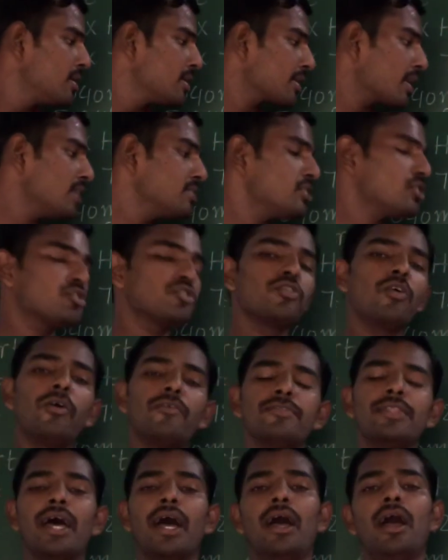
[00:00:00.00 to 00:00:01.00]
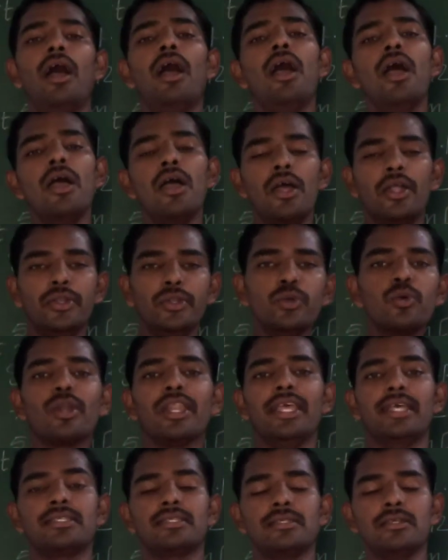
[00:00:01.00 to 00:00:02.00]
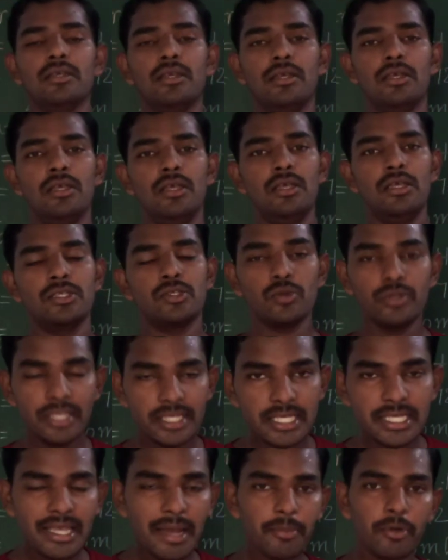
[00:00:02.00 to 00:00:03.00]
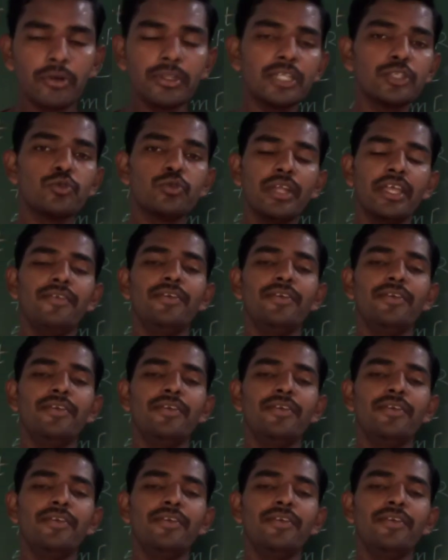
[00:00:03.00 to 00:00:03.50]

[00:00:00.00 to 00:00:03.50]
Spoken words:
consisting of the nucleus. So this is about the today